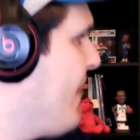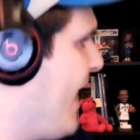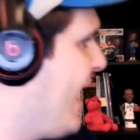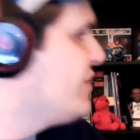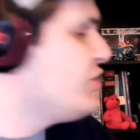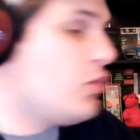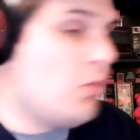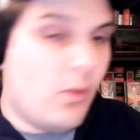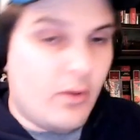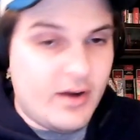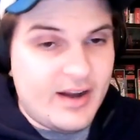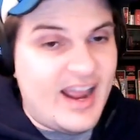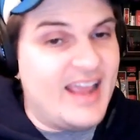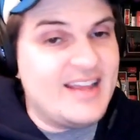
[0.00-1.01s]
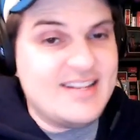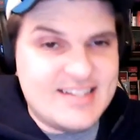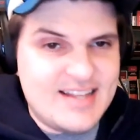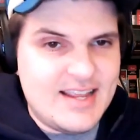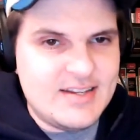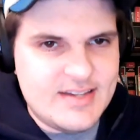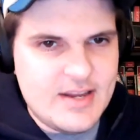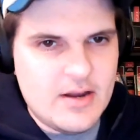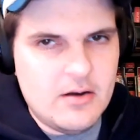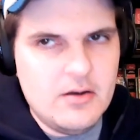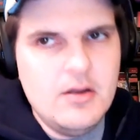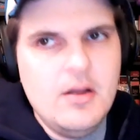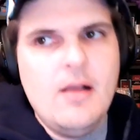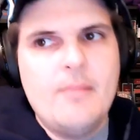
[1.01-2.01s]
Magic organized things
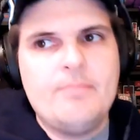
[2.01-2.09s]
here.